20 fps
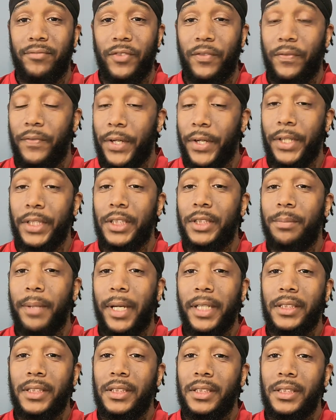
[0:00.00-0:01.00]
Very
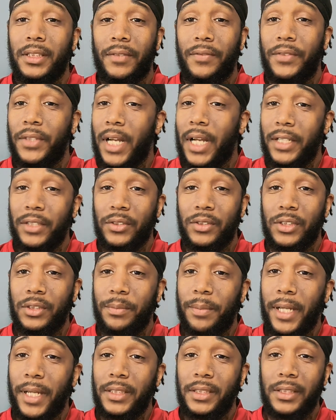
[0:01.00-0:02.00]
spicy. If you're not used to
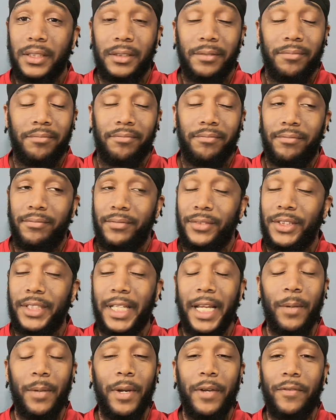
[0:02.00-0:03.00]
spicy,
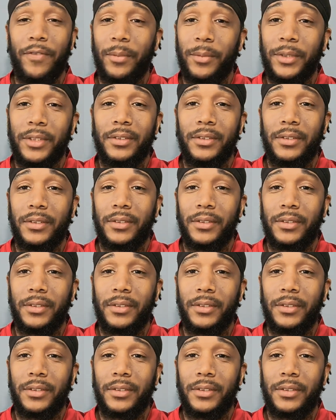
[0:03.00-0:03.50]
stay away from it.